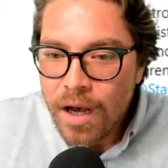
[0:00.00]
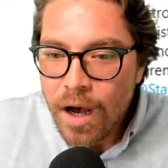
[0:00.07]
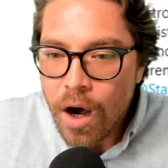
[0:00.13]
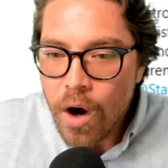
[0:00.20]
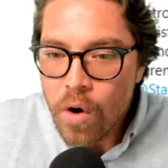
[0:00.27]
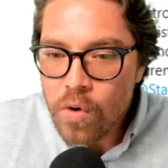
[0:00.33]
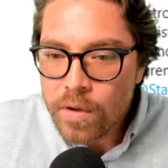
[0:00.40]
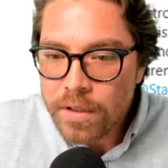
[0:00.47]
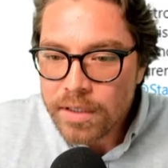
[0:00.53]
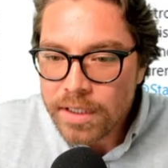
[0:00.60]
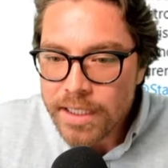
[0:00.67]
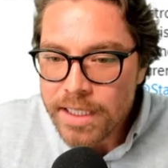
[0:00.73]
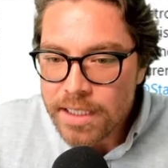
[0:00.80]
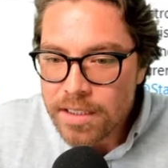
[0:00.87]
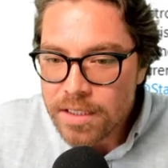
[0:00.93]

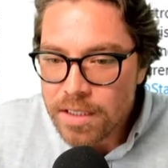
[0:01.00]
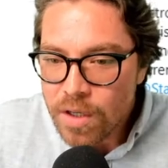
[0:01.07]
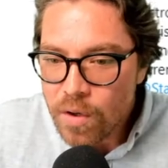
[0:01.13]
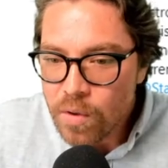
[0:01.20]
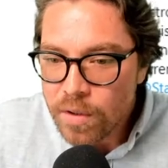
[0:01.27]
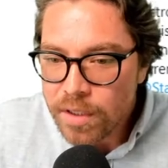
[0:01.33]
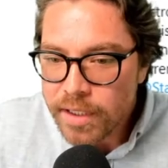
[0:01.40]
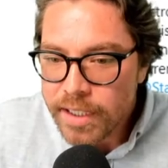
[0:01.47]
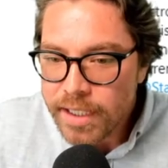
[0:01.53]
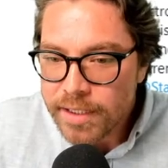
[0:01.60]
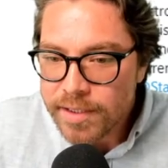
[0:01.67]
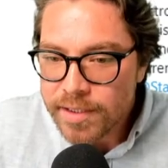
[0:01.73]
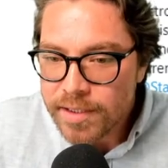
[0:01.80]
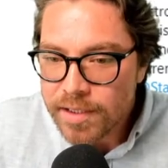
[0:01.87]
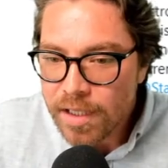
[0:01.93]
Oakley Doakley.
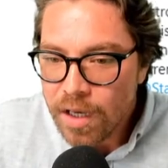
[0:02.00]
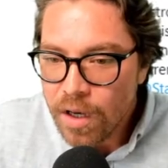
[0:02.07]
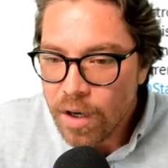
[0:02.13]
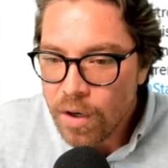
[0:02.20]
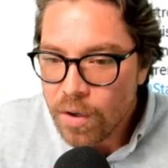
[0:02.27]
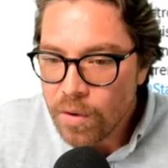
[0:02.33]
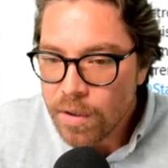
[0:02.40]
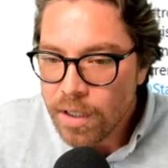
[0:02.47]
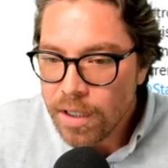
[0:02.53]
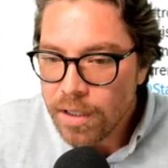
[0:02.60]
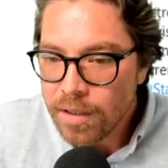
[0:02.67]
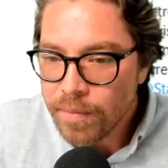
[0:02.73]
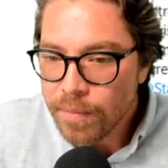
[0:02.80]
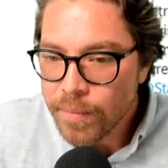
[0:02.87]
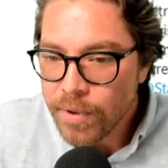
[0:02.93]
So,
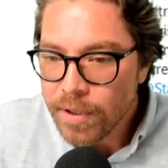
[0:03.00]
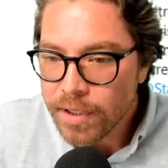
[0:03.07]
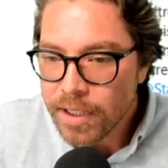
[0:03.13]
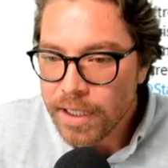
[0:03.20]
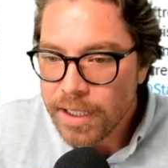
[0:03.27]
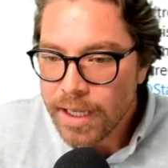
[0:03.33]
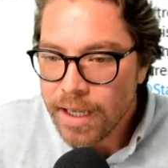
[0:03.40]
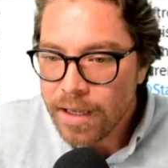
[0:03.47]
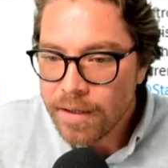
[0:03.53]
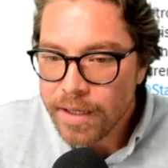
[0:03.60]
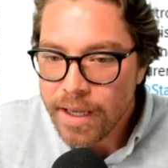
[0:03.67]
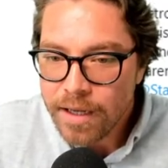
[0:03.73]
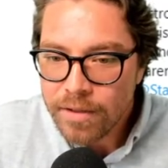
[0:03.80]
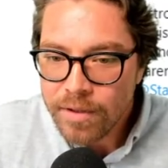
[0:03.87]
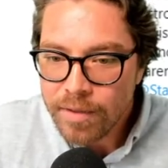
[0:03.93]
perk account.
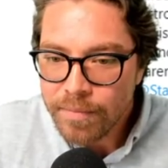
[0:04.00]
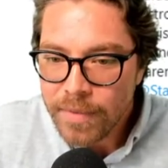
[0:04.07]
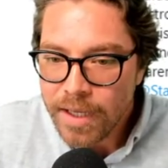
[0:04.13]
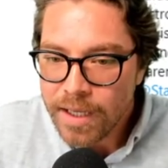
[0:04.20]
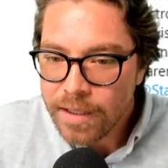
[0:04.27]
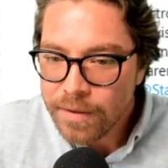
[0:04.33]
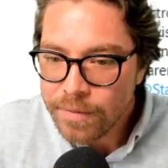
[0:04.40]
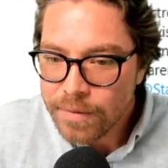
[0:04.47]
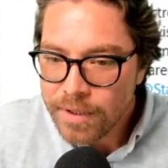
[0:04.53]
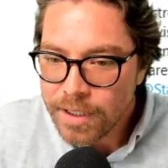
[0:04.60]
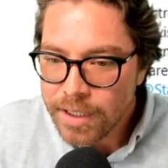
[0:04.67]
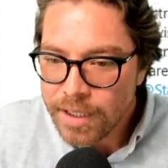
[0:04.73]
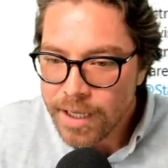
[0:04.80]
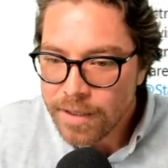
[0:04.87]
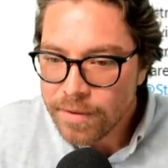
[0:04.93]
How do I make
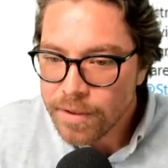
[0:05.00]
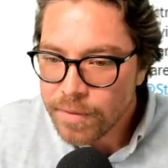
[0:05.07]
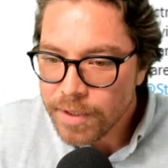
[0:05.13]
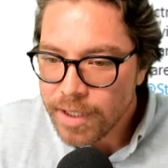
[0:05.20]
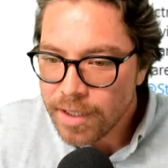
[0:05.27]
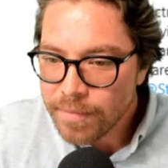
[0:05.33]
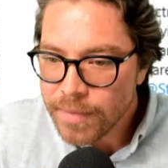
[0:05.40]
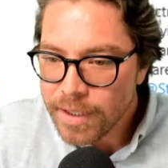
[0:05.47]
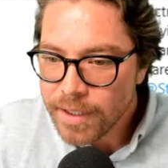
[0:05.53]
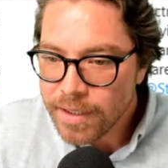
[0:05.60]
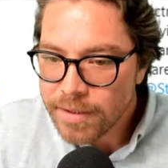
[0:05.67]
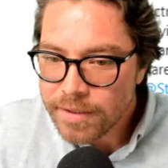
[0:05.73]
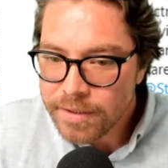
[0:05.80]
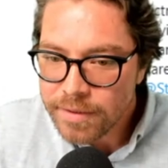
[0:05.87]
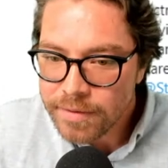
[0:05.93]
one? I don't know what that
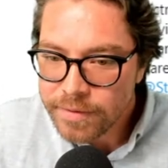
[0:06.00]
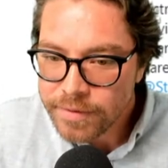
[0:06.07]
means.